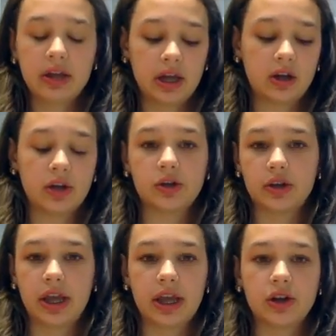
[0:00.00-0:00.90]
and I could
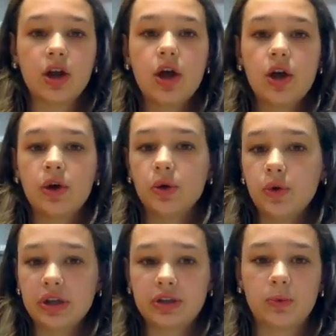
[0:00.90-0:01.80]
understand who
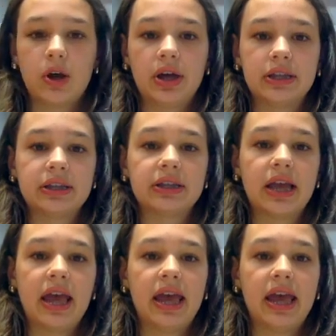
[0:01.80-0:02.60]
this was,